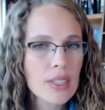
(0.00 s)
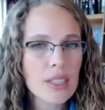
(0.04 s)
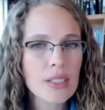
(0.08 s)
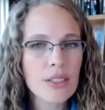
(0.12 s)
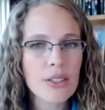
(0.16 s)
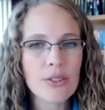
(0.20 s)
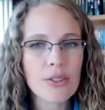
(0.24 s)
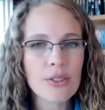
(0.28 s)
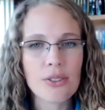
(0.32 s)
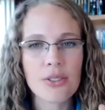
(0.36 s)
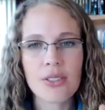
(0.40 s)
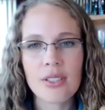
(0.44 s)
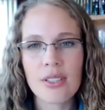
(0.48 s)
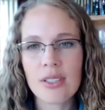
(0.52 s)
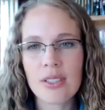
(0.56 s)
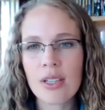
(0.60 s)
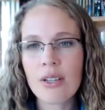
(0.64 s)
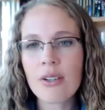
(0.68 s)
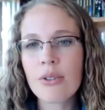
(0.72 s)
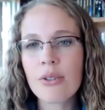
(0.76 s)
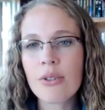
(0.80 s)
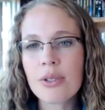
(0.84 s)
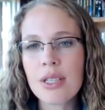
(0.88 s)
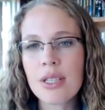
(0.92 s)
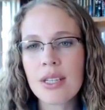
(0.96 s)
There's
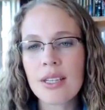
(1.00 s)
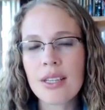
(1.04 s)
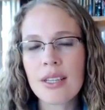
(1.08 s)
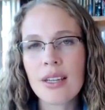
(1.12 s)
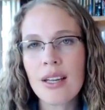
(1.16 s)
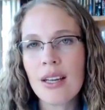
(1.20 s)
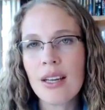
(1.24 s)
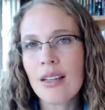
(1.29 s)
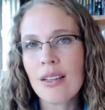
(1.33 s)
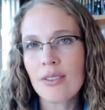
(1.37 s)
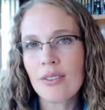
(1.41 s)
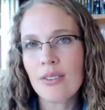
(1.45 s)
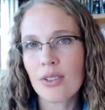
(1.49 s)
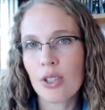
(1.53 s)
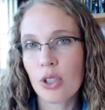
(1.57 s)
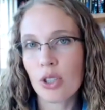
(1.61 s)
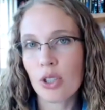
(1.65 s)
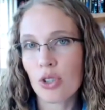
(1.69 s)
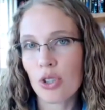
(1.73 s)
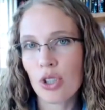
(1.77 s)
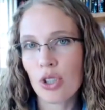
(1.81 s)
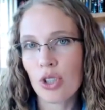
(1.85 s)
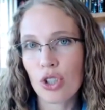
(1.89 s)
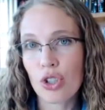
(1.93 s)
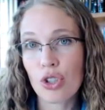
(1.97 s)
tazarotene,
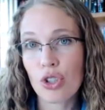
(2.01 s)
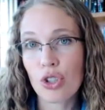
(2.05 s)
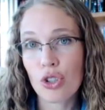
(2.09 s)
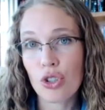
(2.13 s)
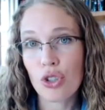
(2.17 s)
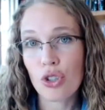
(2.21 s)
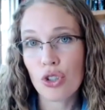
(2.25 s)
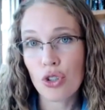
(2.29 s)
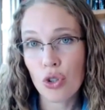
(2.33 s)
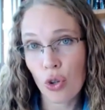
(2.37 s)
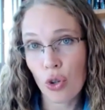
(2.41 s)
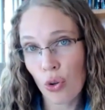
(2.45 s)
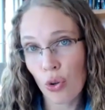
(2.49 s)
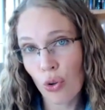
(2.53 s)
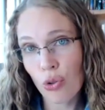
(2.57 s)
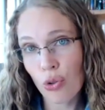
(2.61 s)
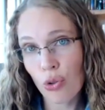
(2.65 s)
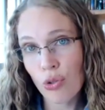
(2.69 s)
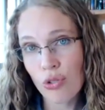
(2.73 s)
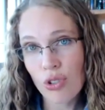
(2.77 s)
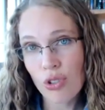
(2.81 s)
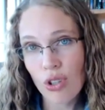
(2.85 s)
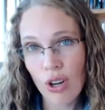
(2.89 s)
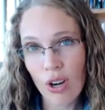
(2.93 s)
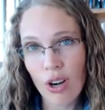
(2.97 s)
there's coal
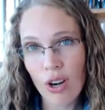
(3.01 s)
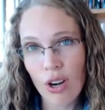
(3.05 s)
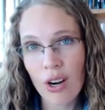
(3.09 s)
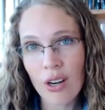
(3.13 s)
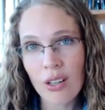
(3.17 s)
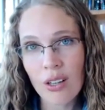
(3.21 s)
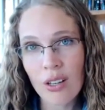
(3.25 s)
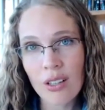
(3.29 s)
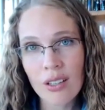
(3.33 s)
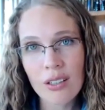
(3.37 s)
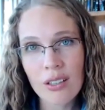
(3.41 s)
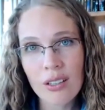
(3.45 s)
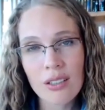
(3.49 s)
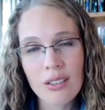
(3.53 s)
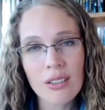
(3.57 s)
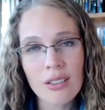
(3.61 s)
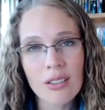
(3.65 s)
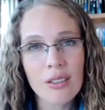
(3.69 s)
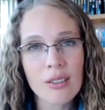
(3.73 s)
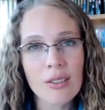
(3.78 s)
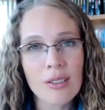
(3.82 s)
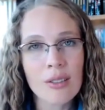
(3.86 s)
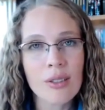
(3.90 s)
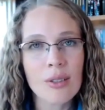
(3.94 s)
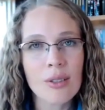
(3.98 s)
tar,
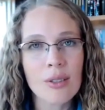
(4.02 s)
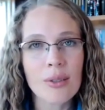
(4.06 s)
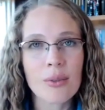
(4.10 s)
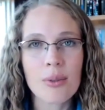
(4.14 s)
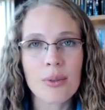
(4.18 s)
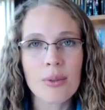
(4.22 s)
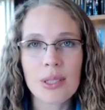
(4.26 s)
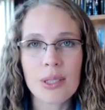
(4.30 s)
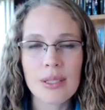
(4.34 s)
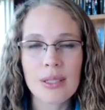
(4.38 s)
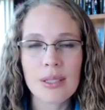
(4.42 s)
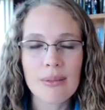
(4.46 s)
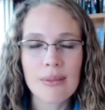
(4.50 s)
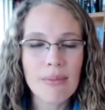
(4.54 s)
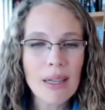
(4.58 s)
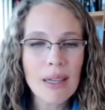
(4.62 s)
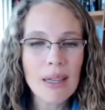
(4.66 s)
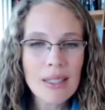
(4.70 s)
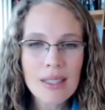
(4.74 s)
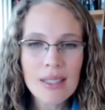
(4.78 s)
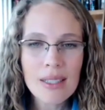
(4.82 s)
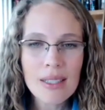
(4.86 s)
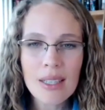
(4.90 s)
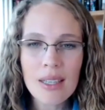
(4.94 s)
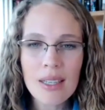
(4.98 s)
which is
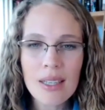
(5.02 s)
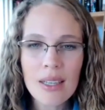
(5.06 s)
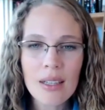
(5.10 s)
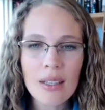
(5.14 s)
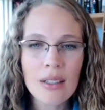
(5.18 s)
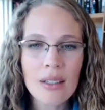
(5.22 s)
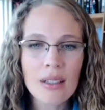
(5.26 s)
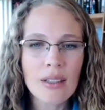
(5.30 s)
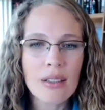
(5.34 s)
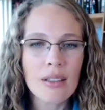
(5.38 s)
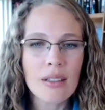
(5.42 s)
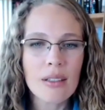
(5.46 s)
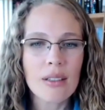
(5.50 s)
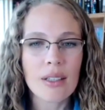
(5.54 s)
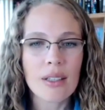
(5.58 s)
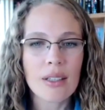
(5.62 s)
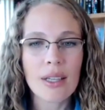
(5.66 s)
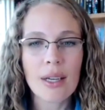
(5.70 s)
messy, the